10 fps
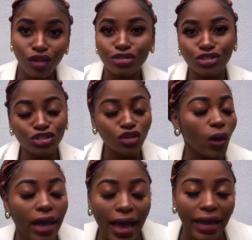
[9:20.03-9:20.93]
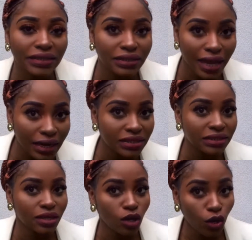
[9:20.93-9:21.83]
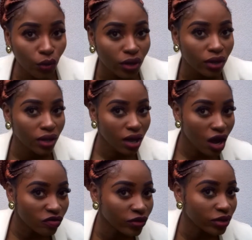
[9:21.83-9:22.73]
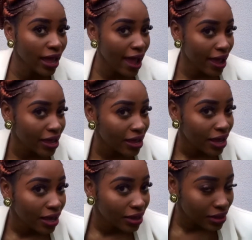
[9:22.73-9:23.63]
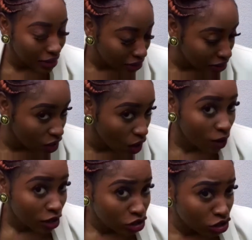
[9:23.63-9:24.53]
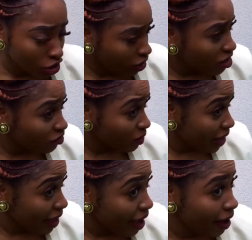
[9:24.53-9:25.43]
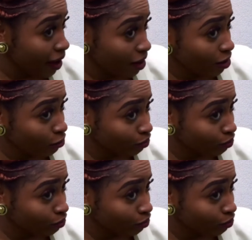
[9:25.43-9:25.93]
So guys, that is the look of the day. That is all. Do you love my hair?